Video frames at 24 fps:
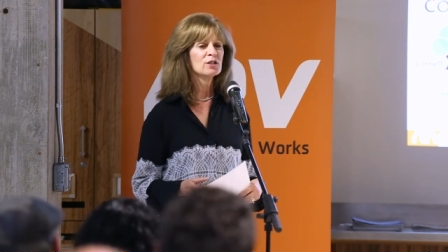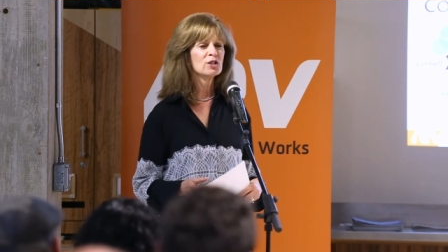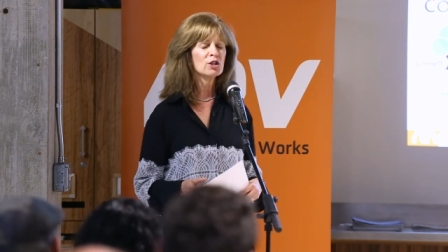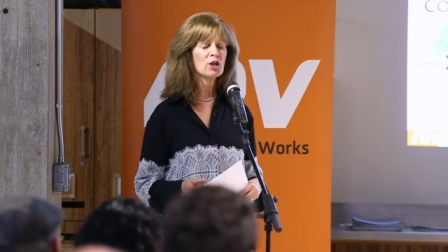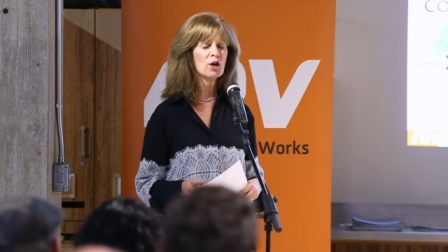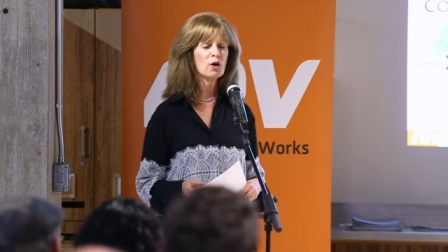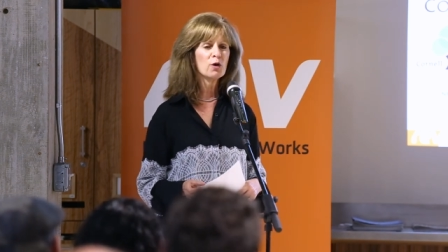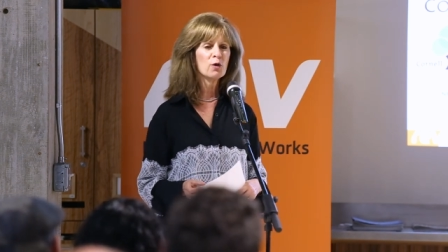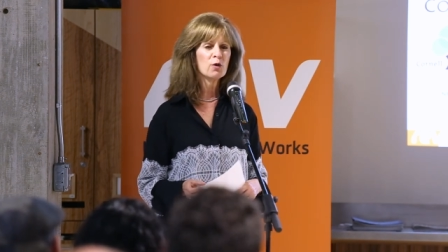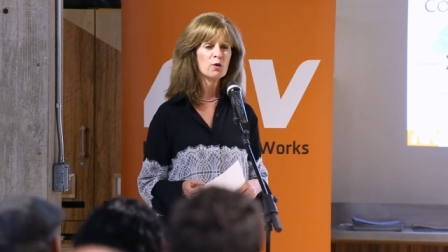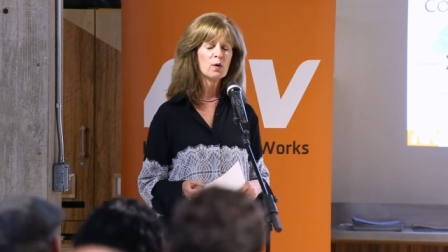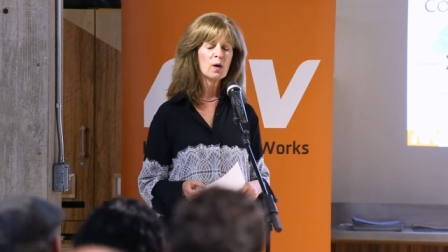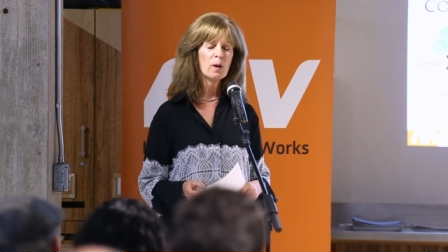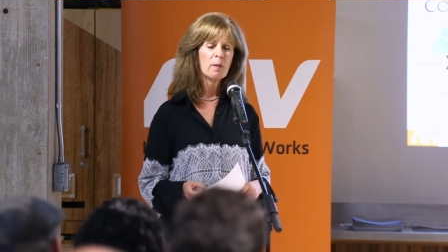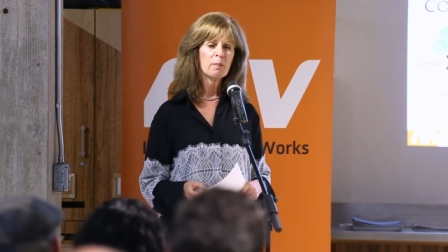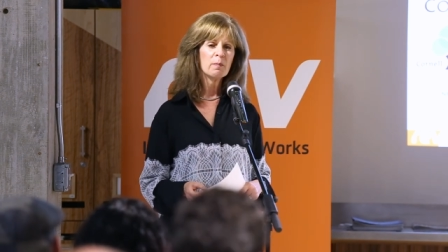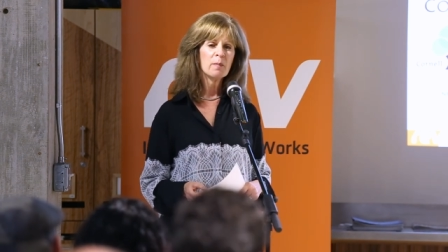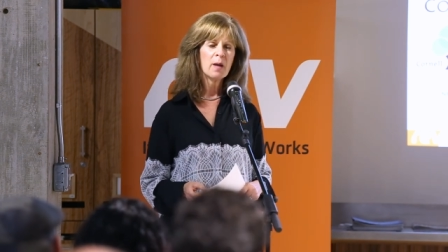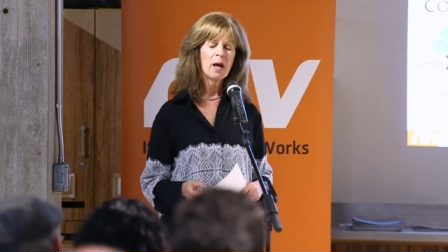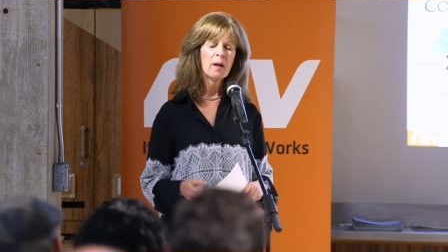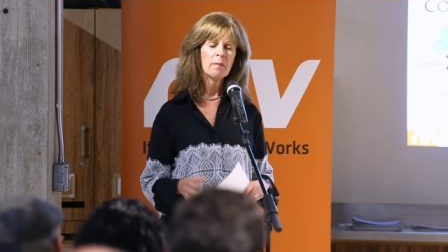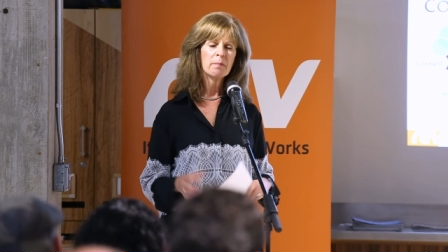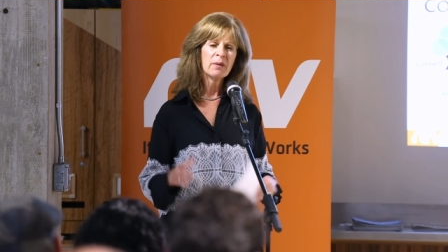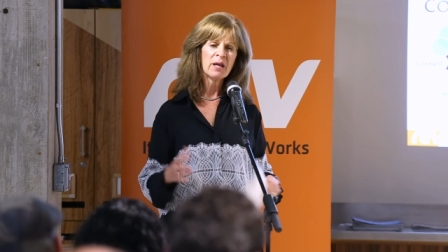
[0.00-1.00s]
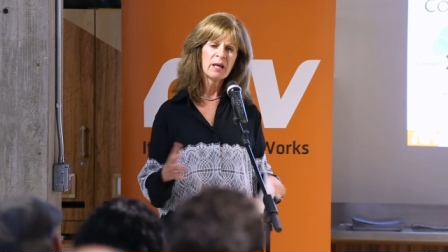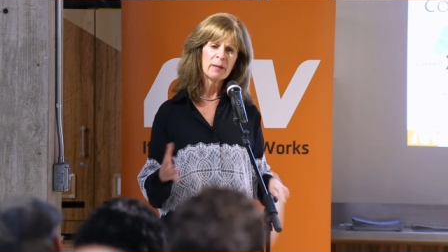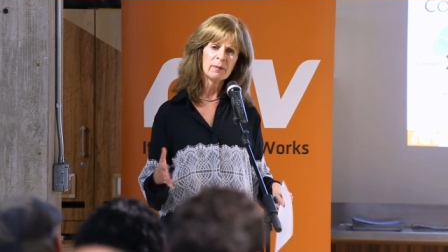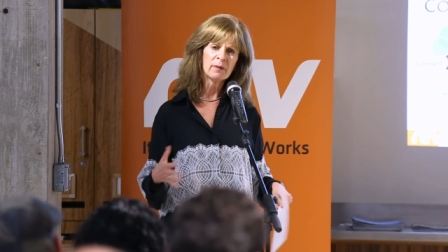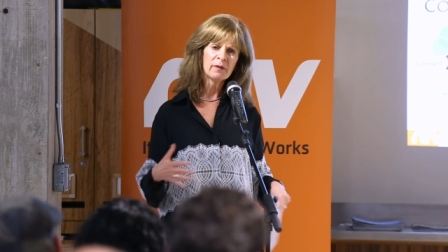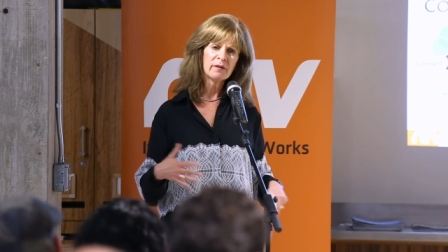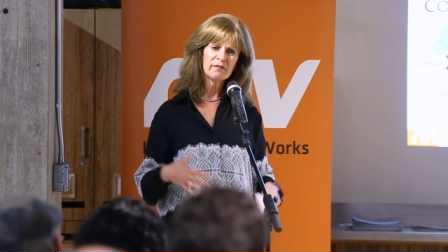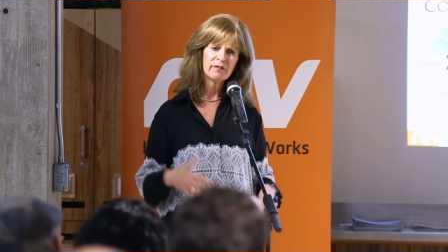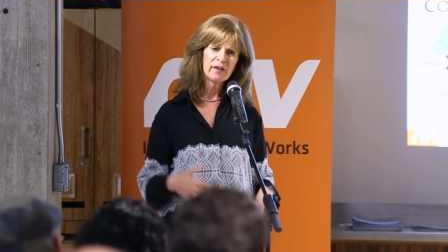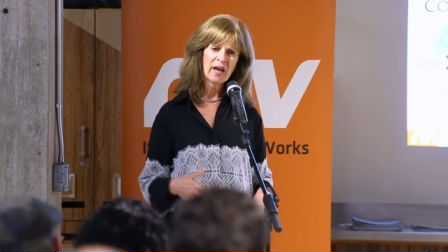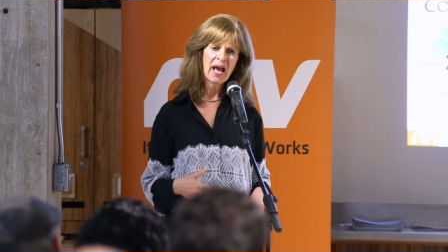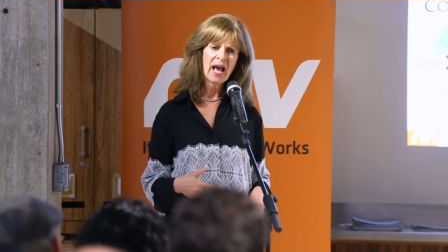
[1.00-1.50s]
so people
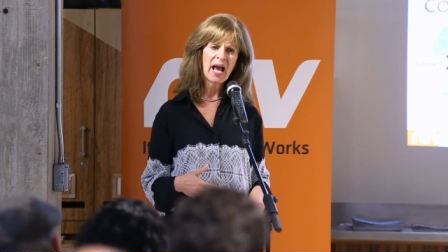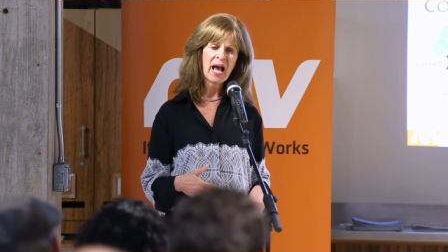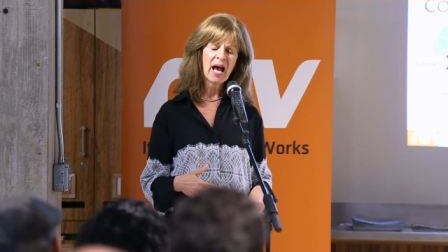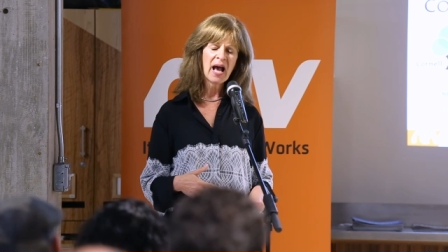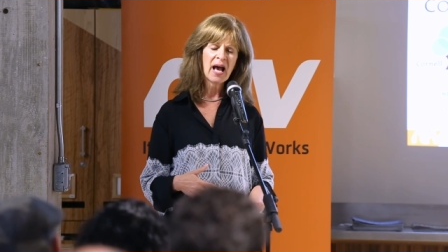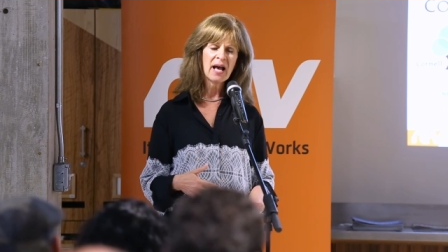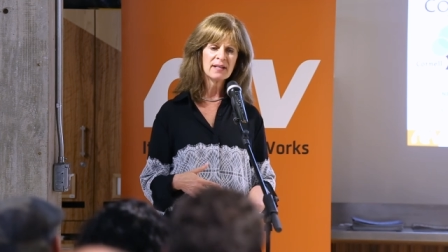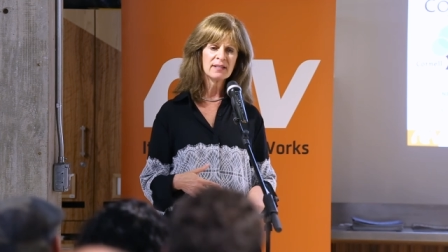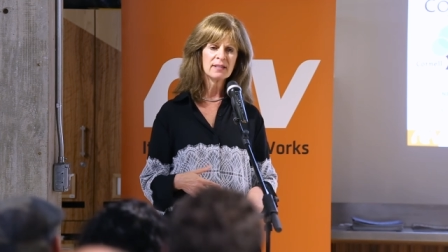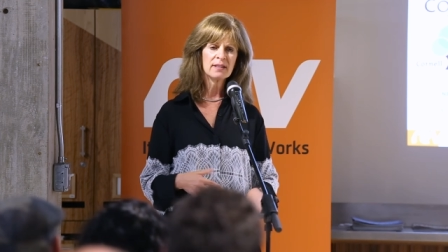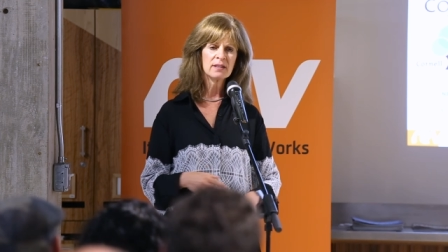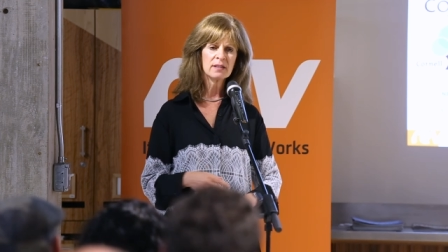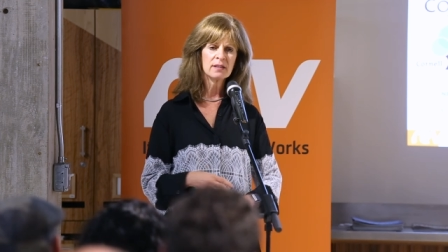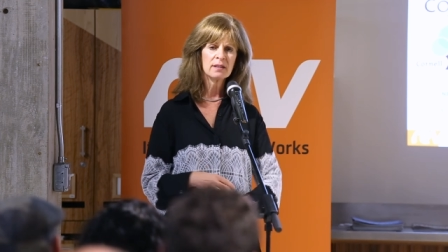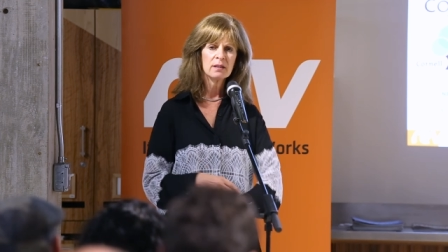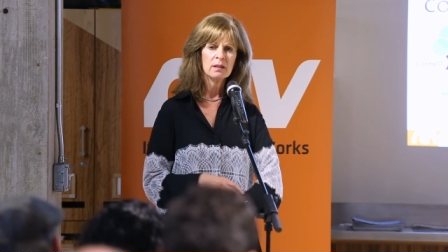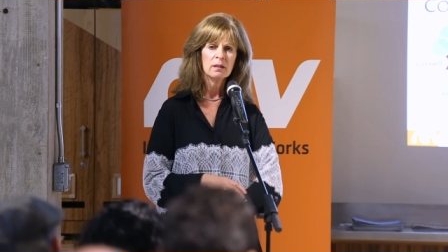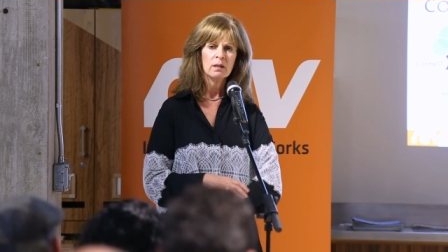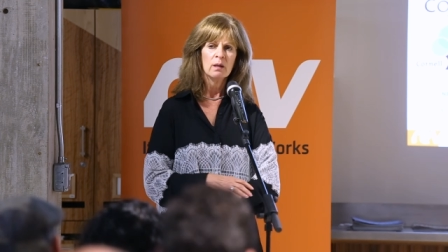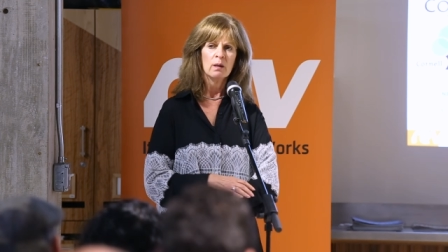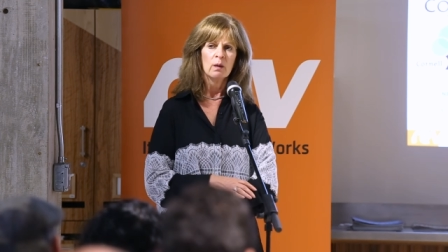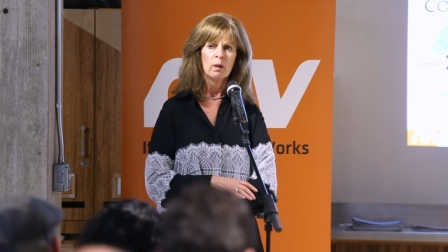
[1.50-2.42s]
have asked